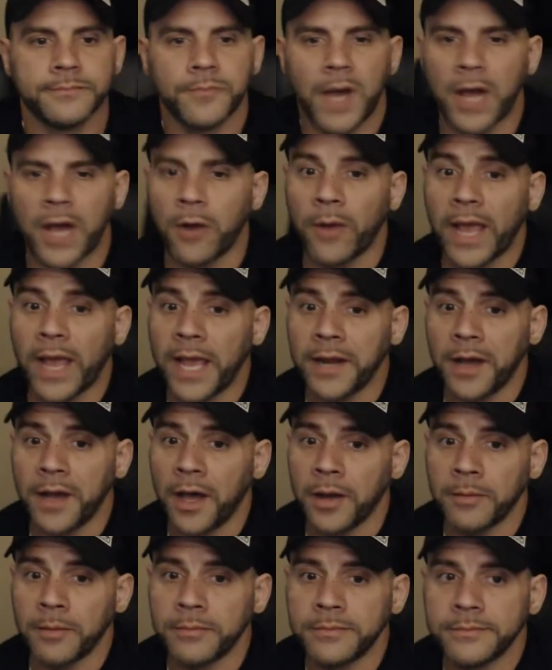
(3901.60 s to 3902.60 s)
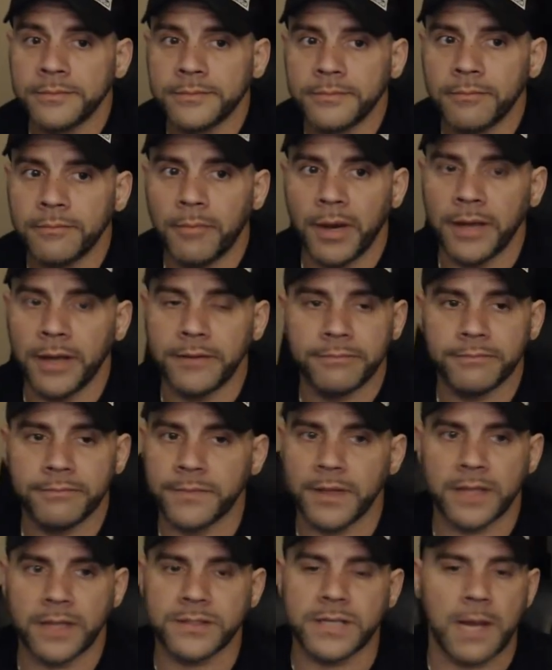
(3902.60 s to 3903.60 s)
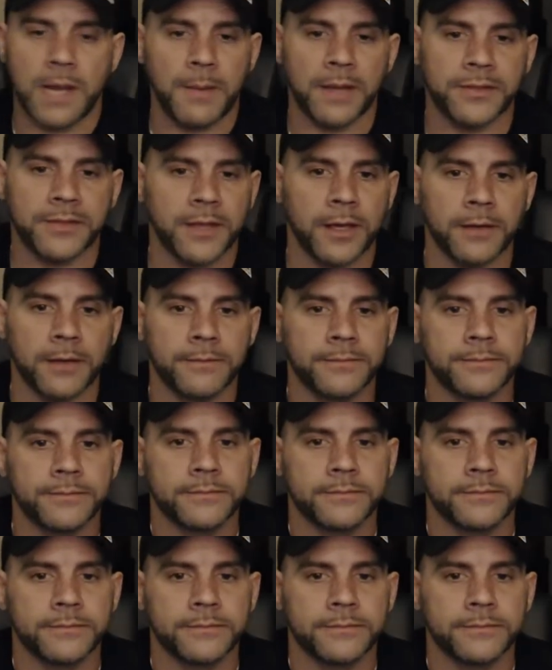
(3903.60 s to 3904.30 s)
I don't hate on them, but that's not my thing.